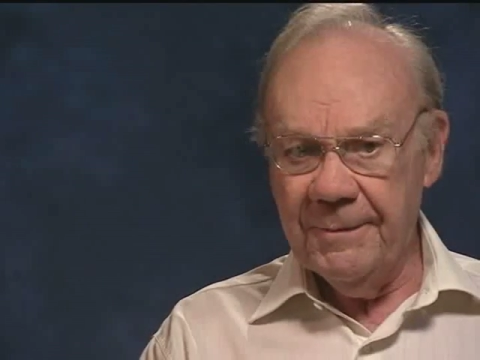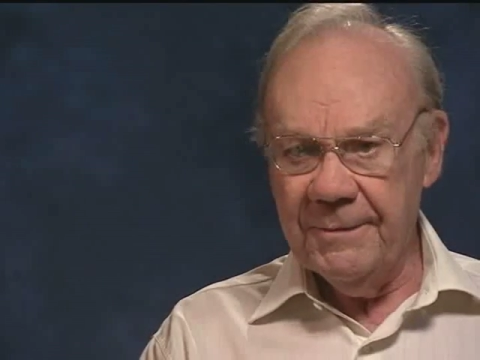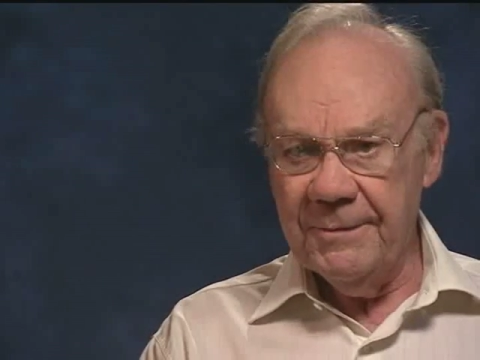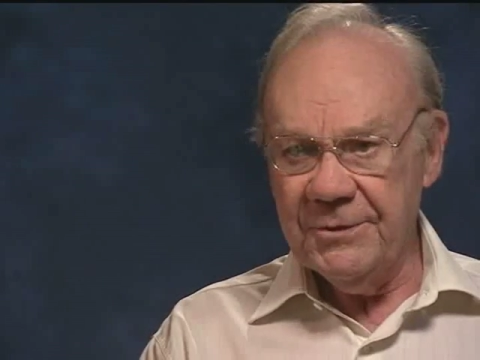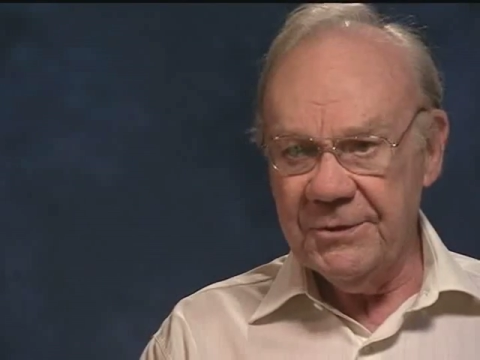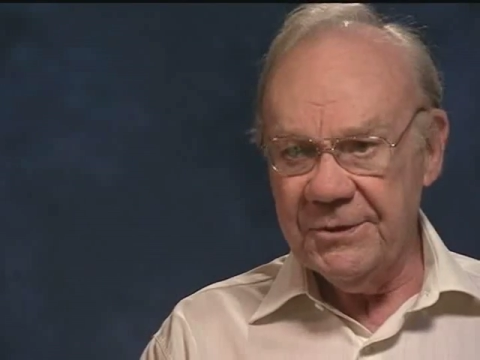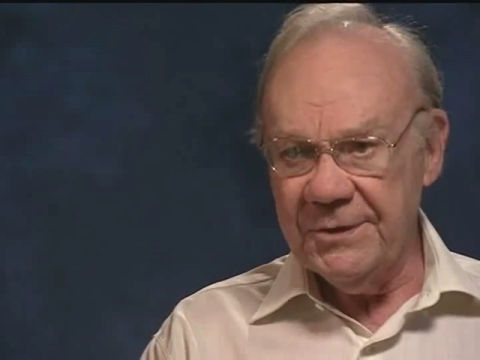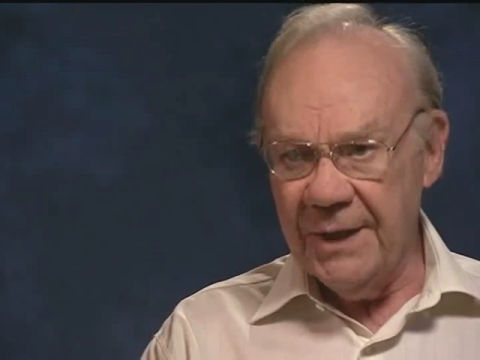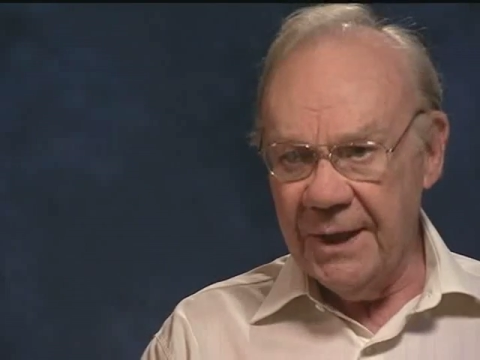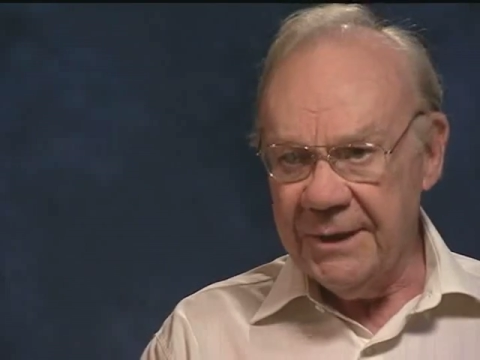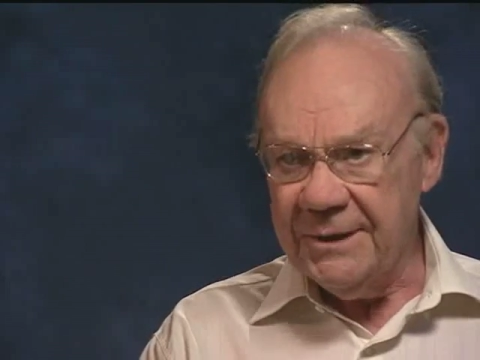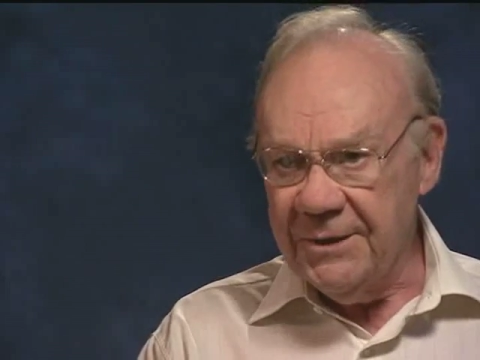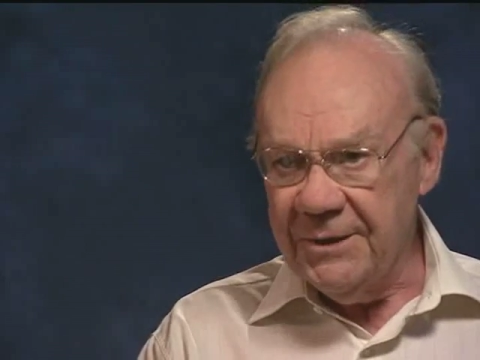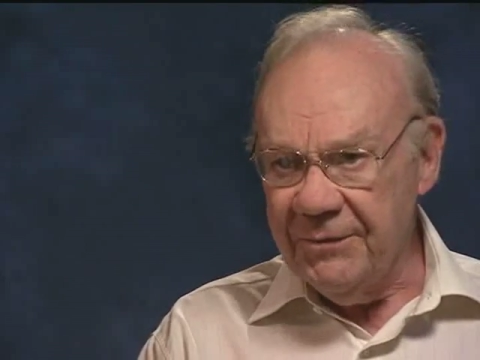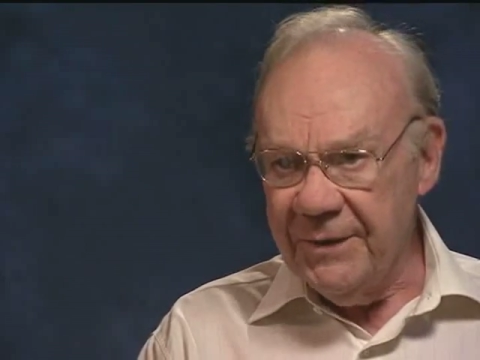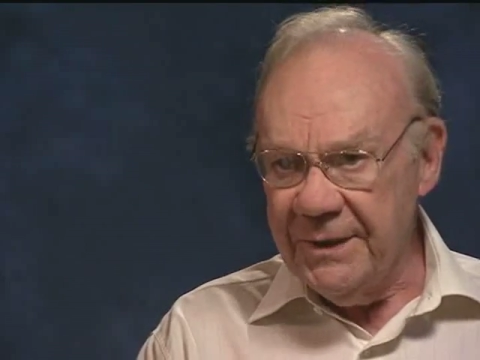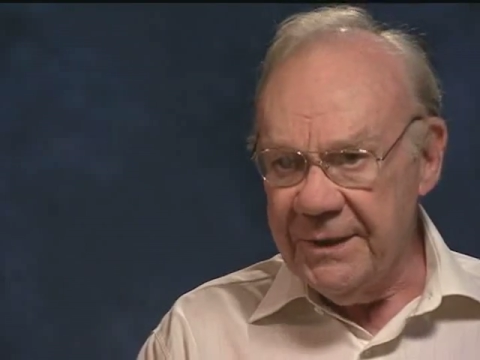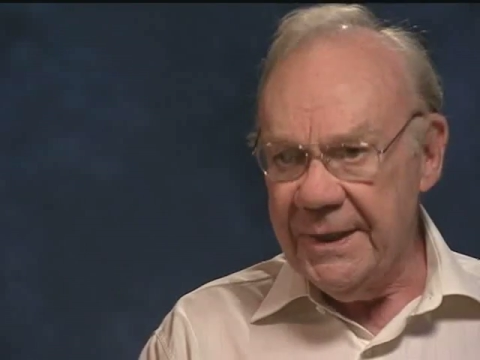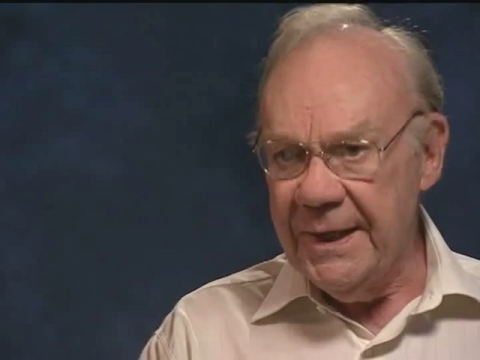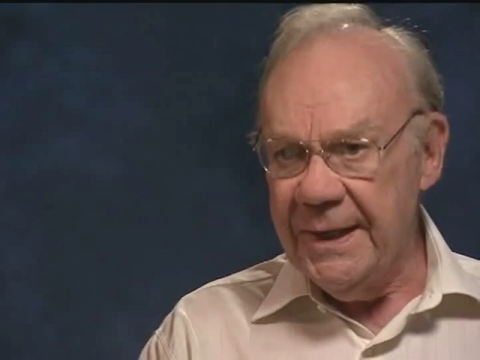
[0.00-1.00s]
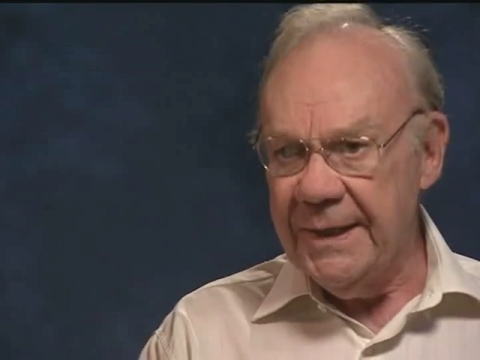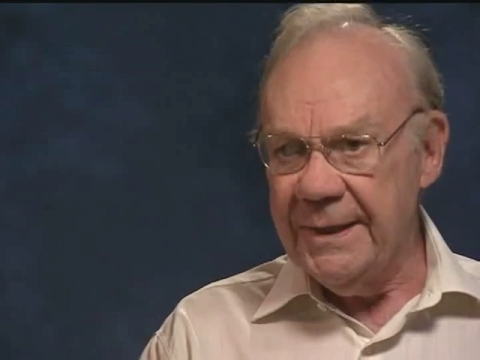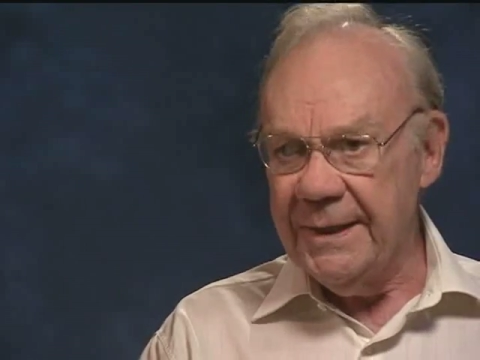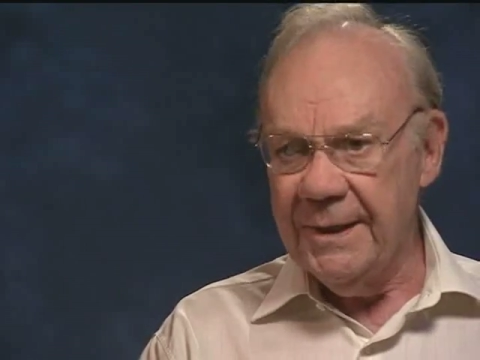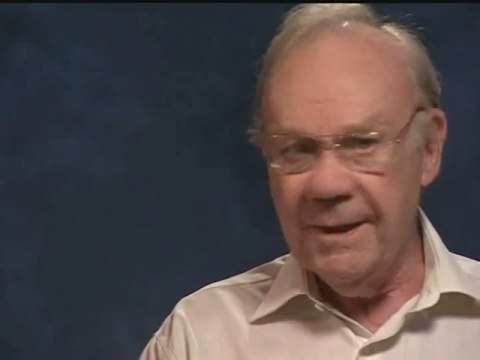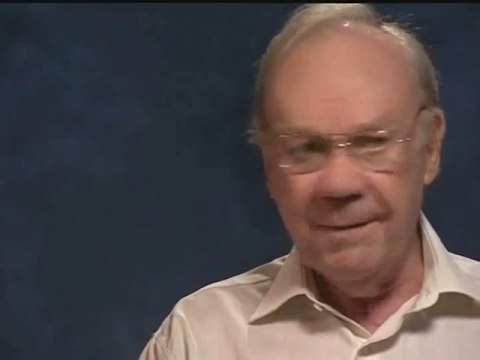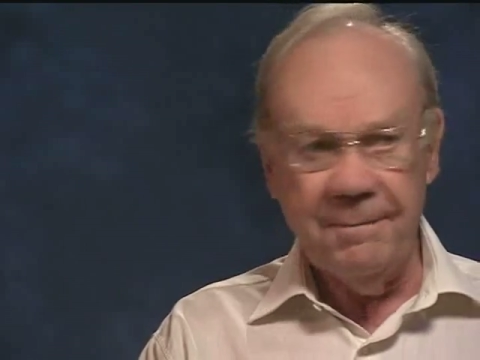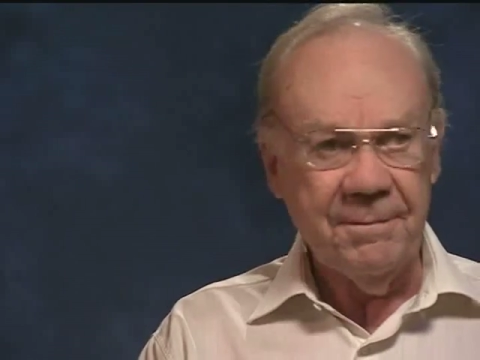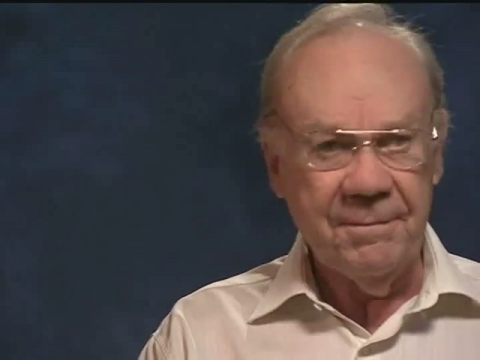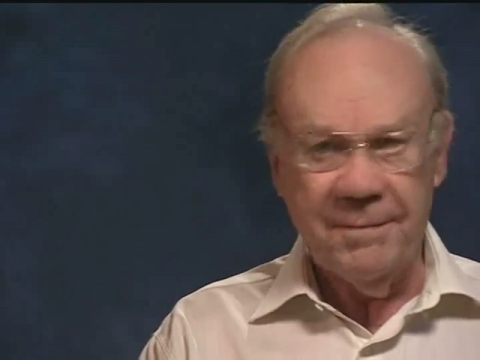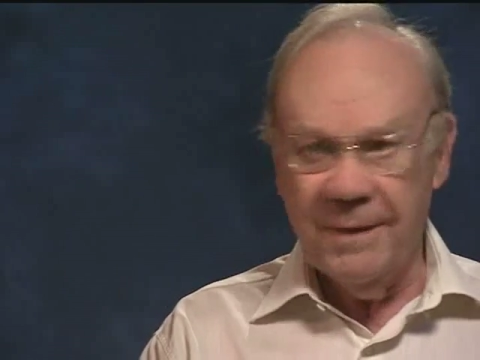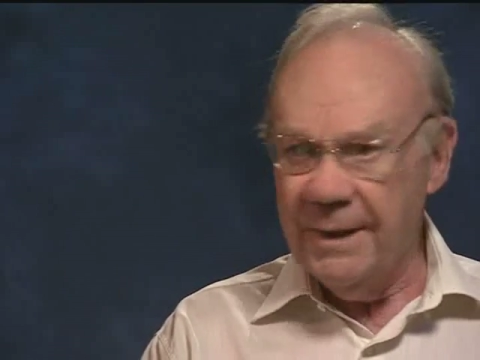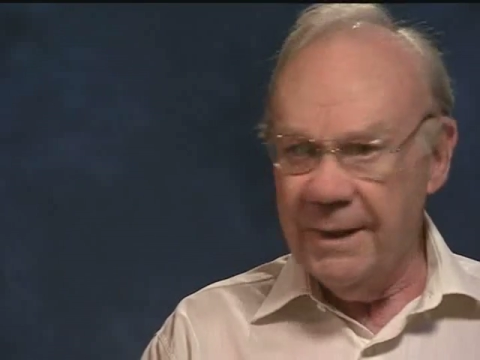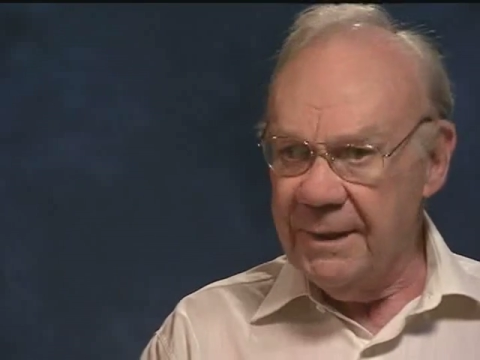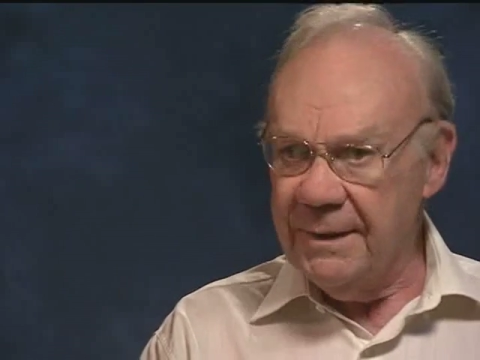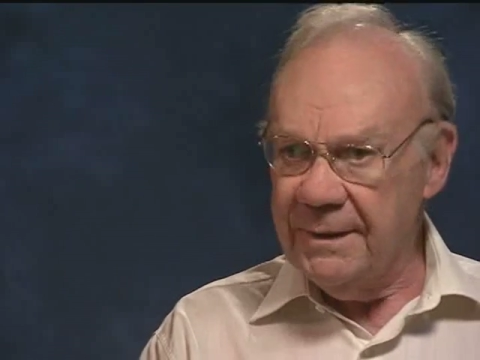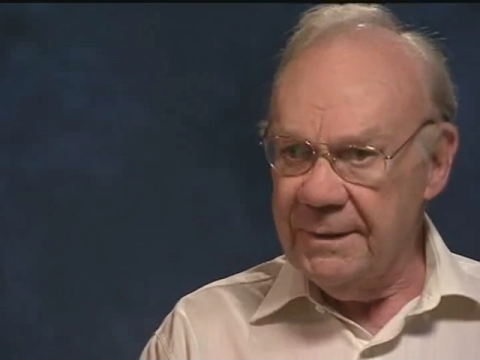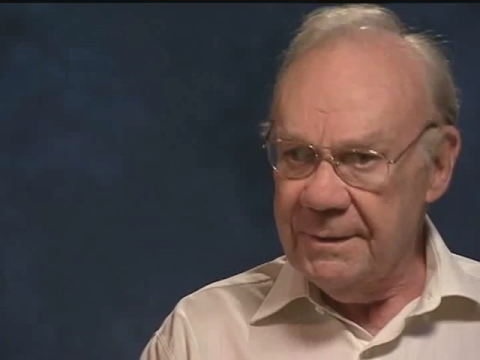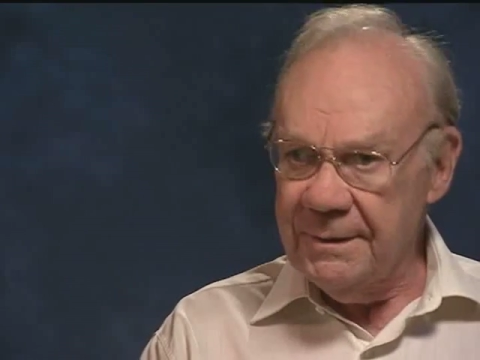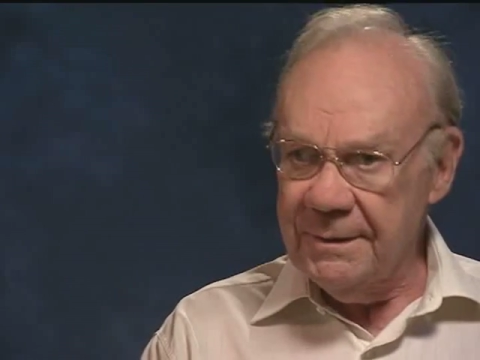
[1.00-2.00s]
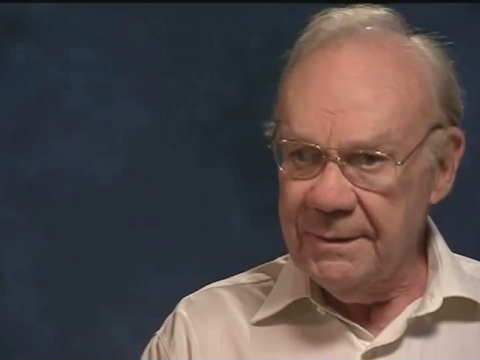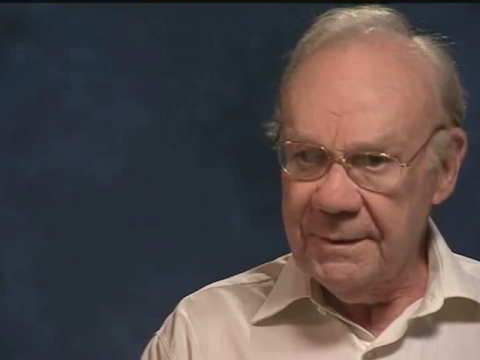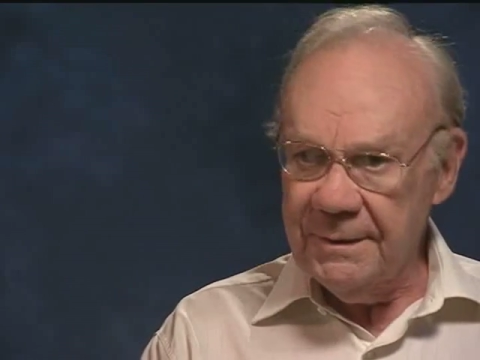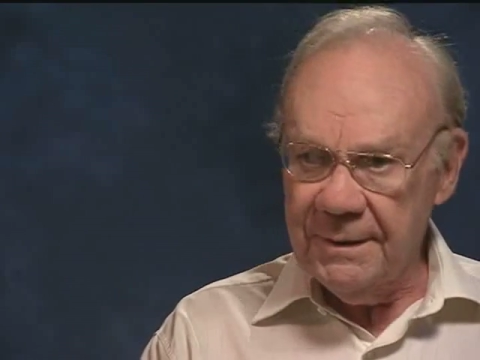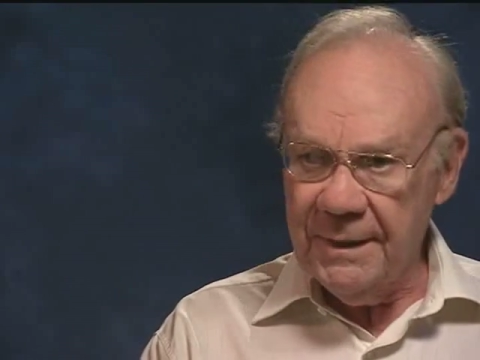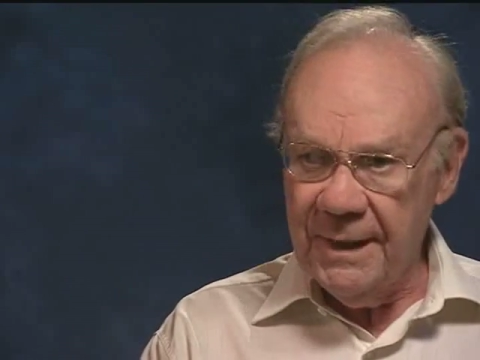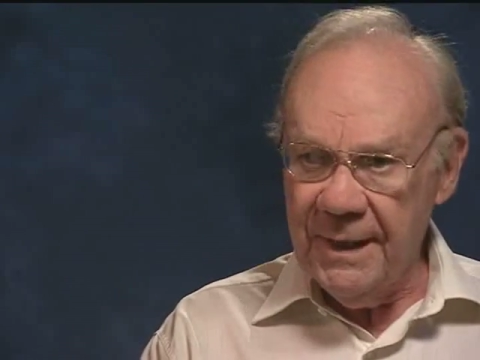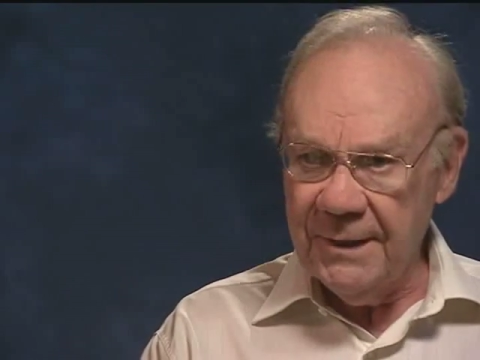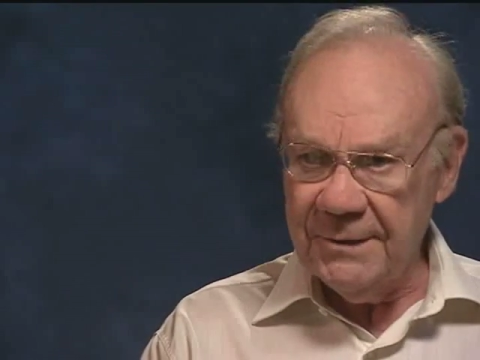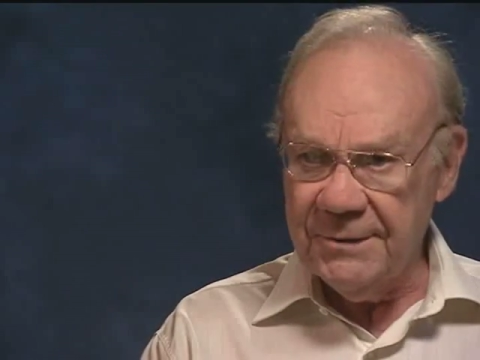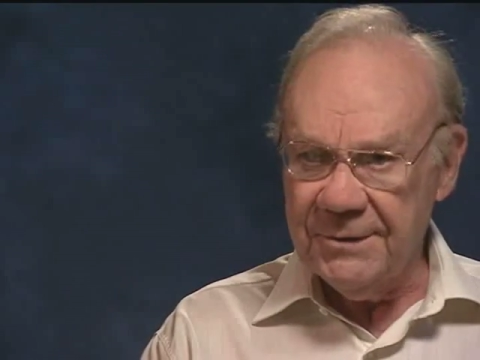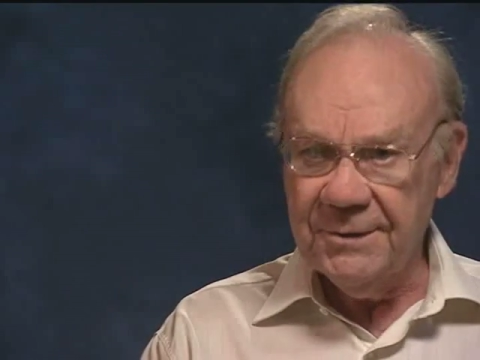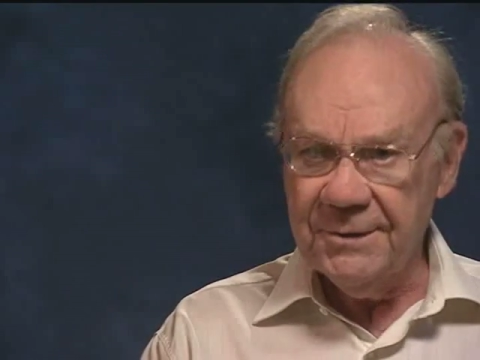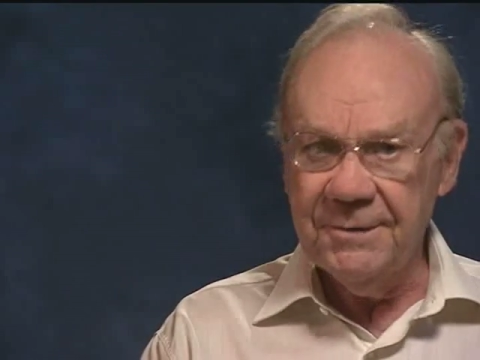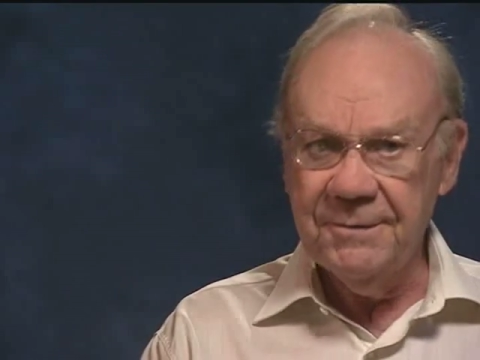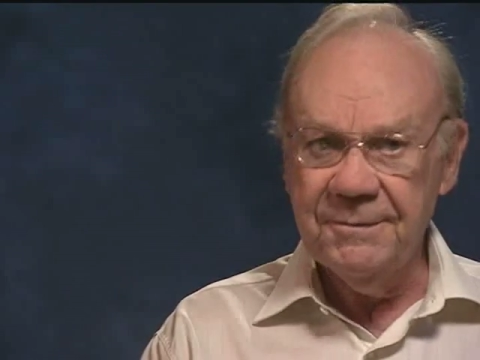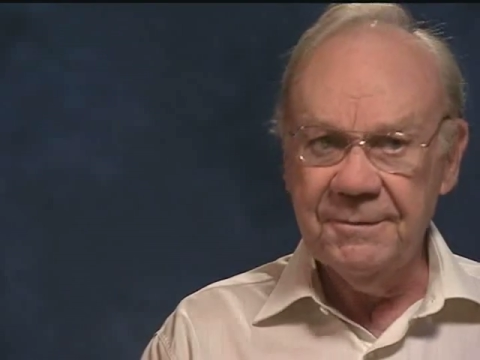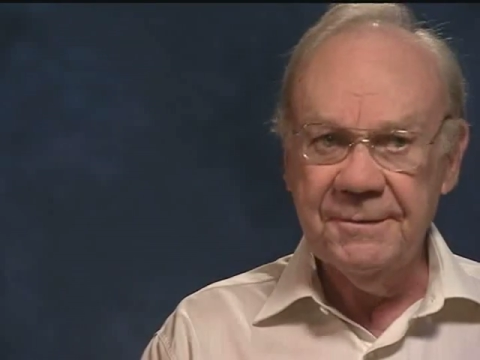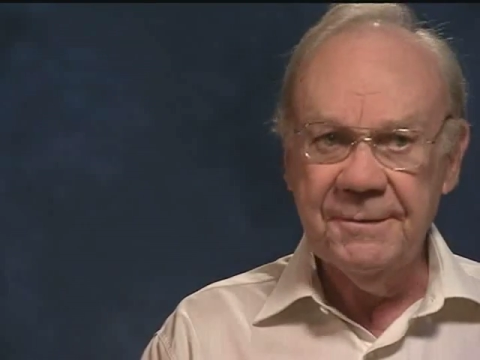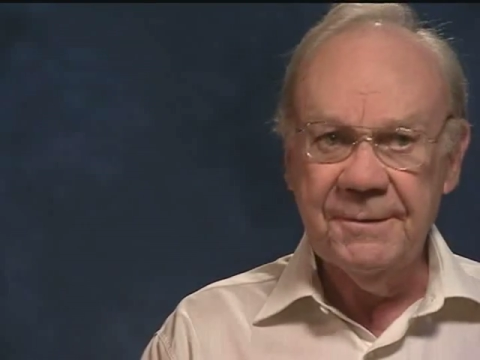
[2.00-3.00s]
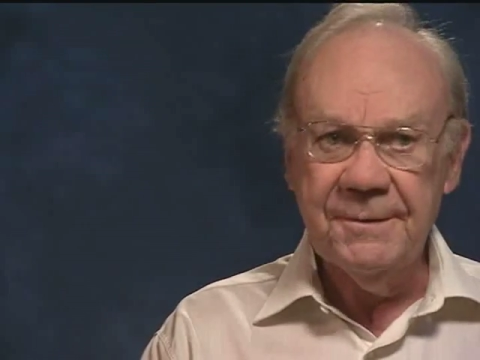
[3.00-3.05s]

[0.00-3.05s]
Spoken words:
selectively taken up by cancer.